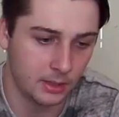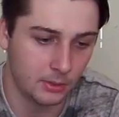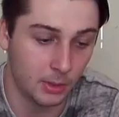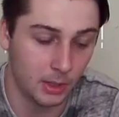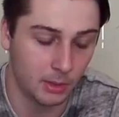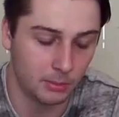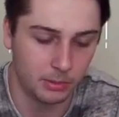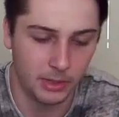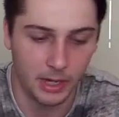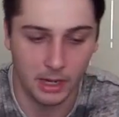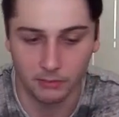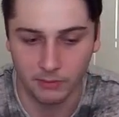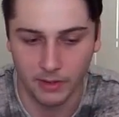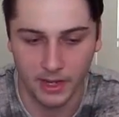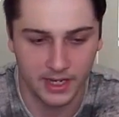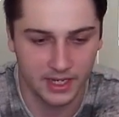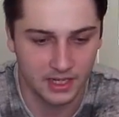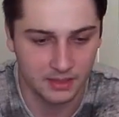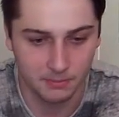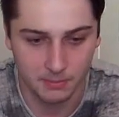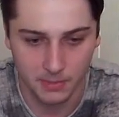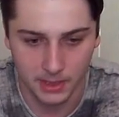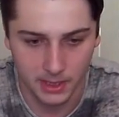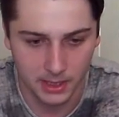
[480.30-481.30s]
well brown
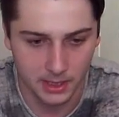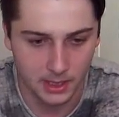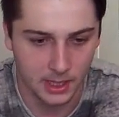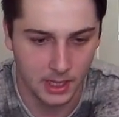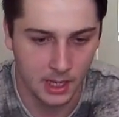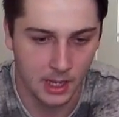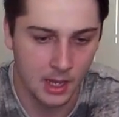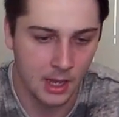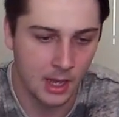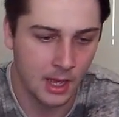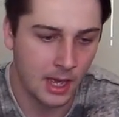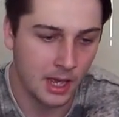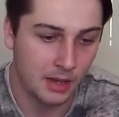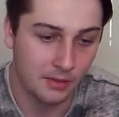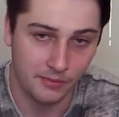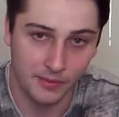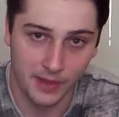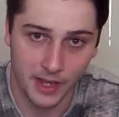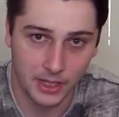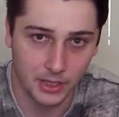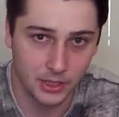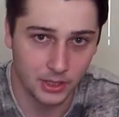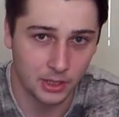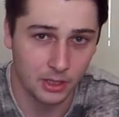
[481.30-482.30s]
rice, meat and
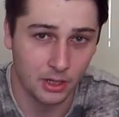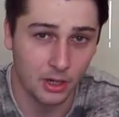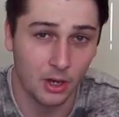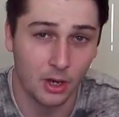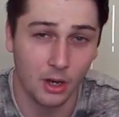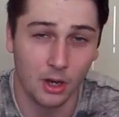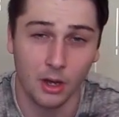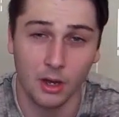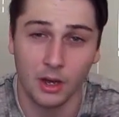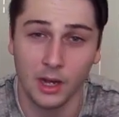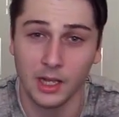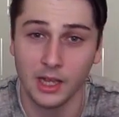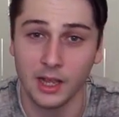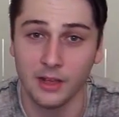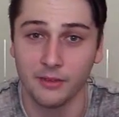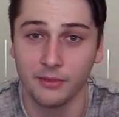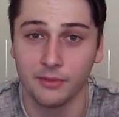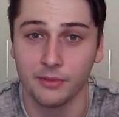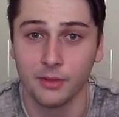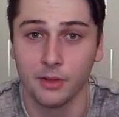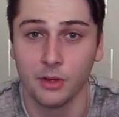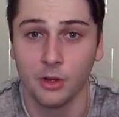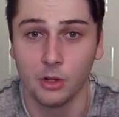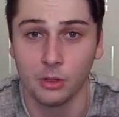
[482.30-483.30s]
veg, or I'll
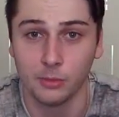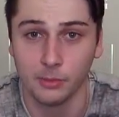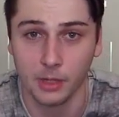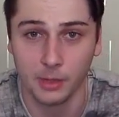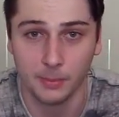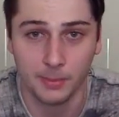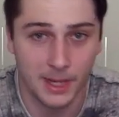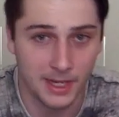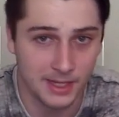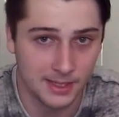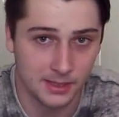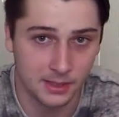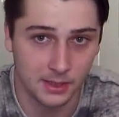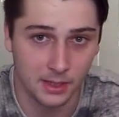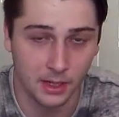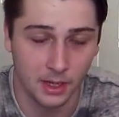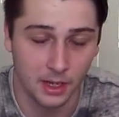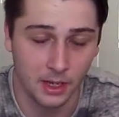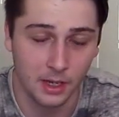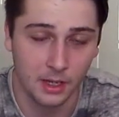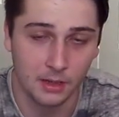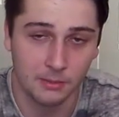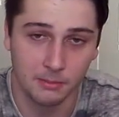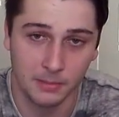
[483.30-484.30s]
have wholemeal pasta,
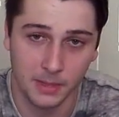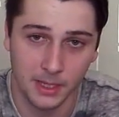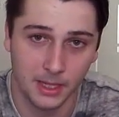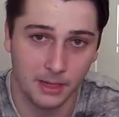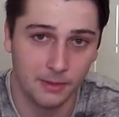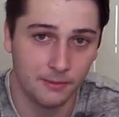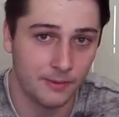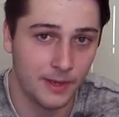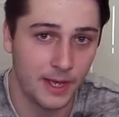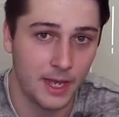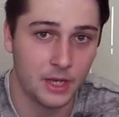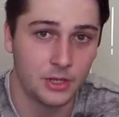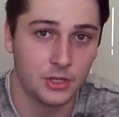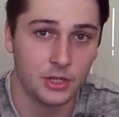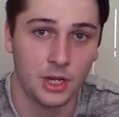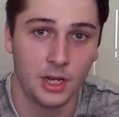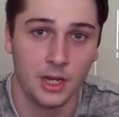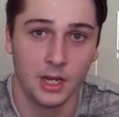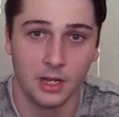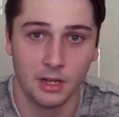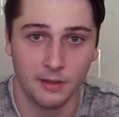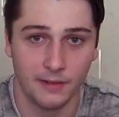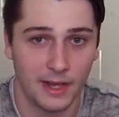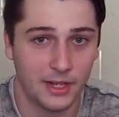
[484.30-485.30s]
meat and veg.
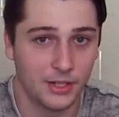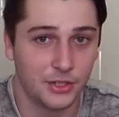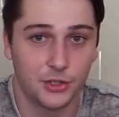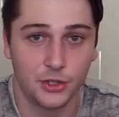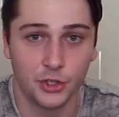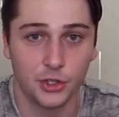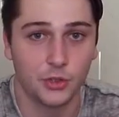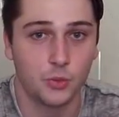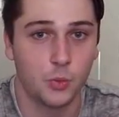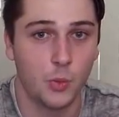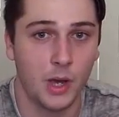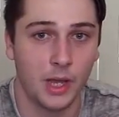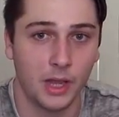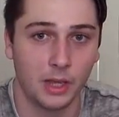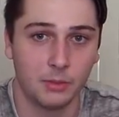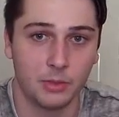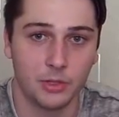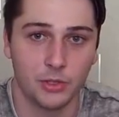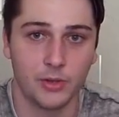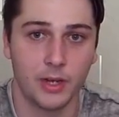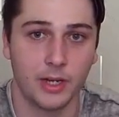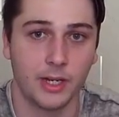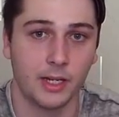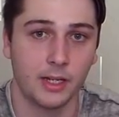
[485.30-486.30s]
Now that's just while I'm
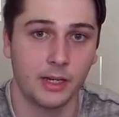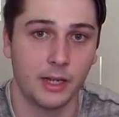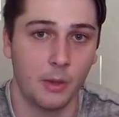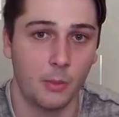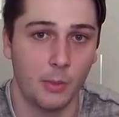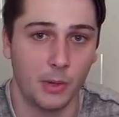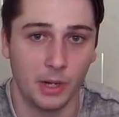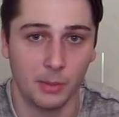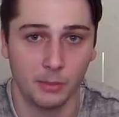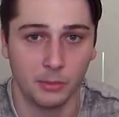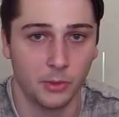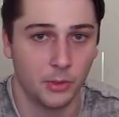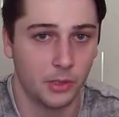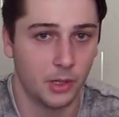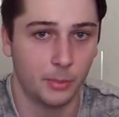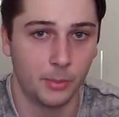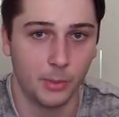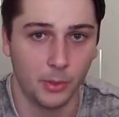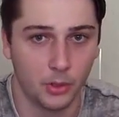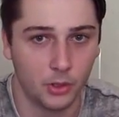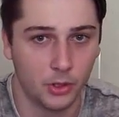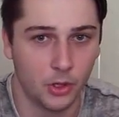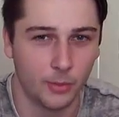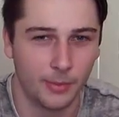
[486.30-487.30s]
shredding. Now when I'm doing a
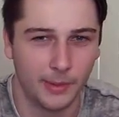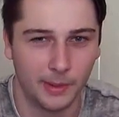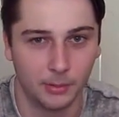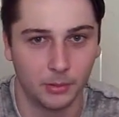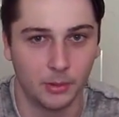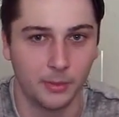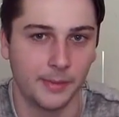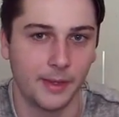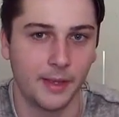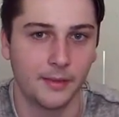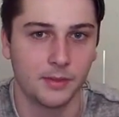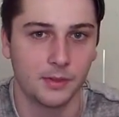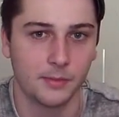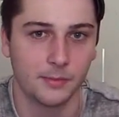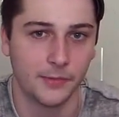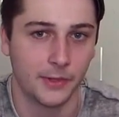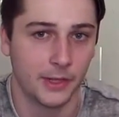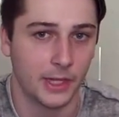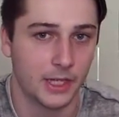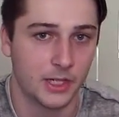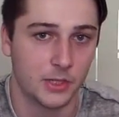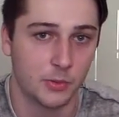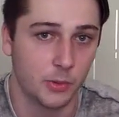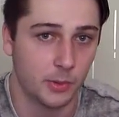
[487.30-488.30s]
bulk up I'll probably have something
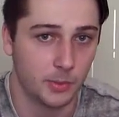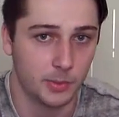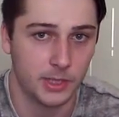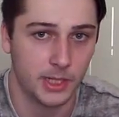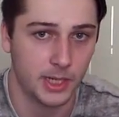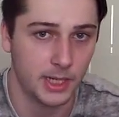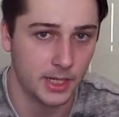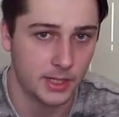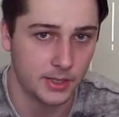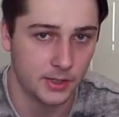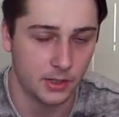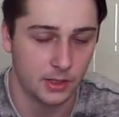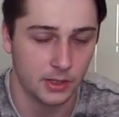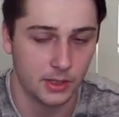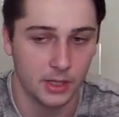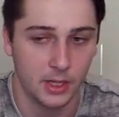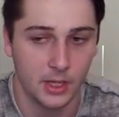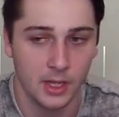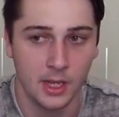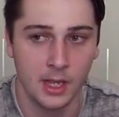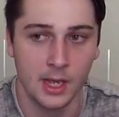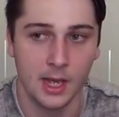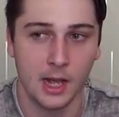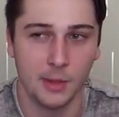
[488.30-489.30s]
like sweet potatoes, or
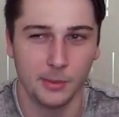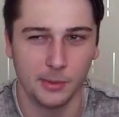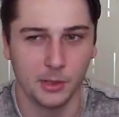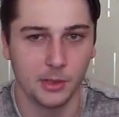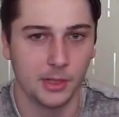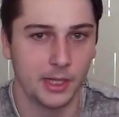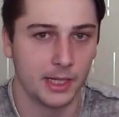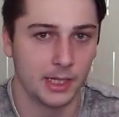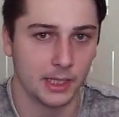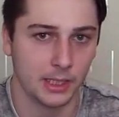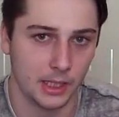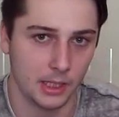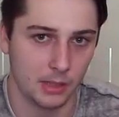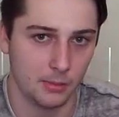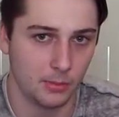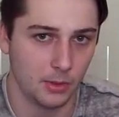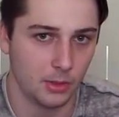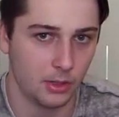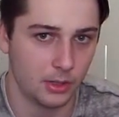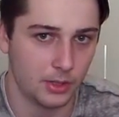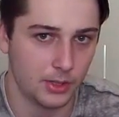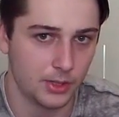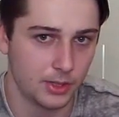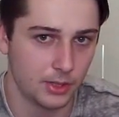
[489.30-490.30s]
I'll be doing like a lean
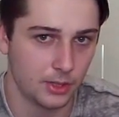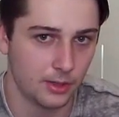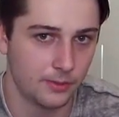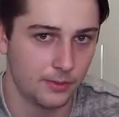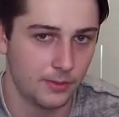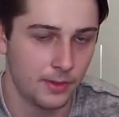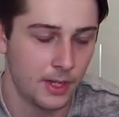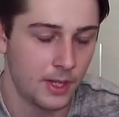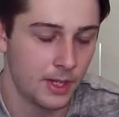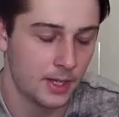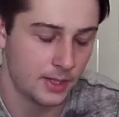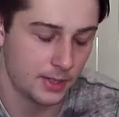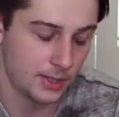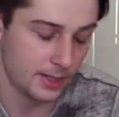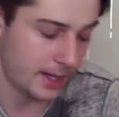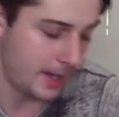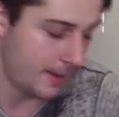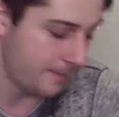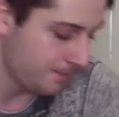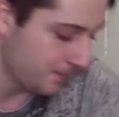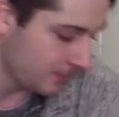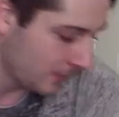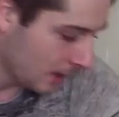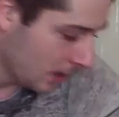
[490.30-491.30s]
bulk and stuff. So
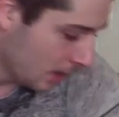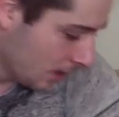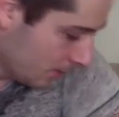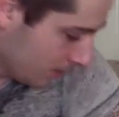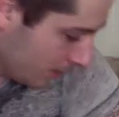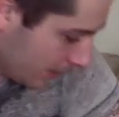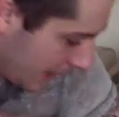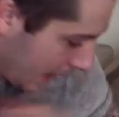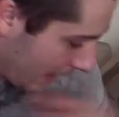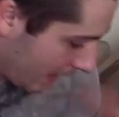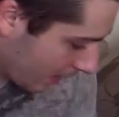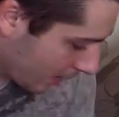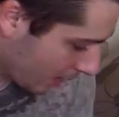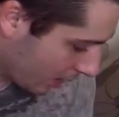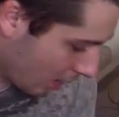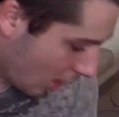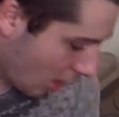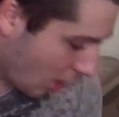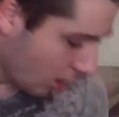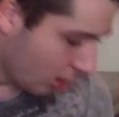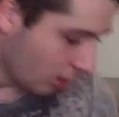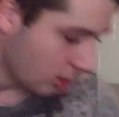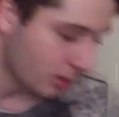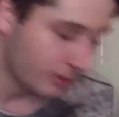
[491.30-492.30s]
yeah, but yeah,
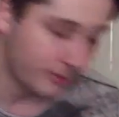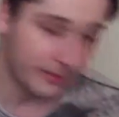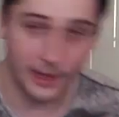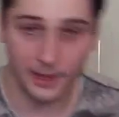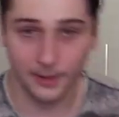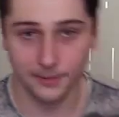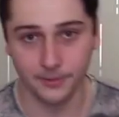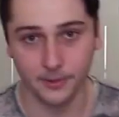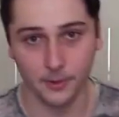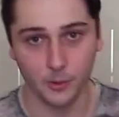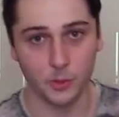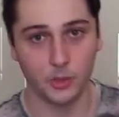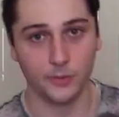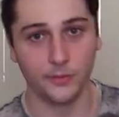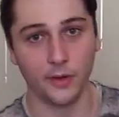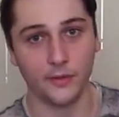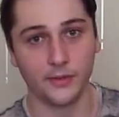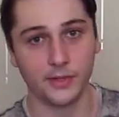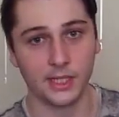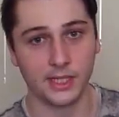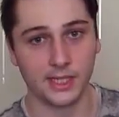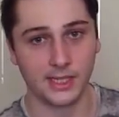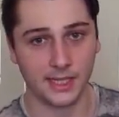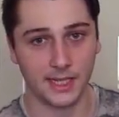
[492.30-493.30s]
all of that food, you've
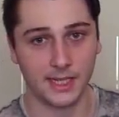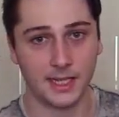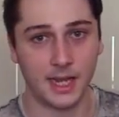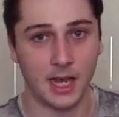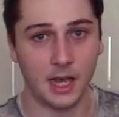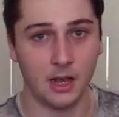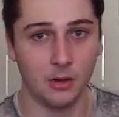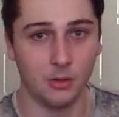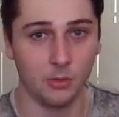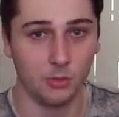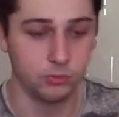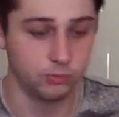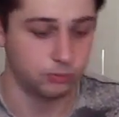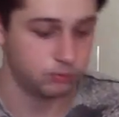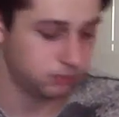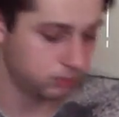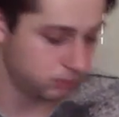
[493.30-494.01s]
obviously seen how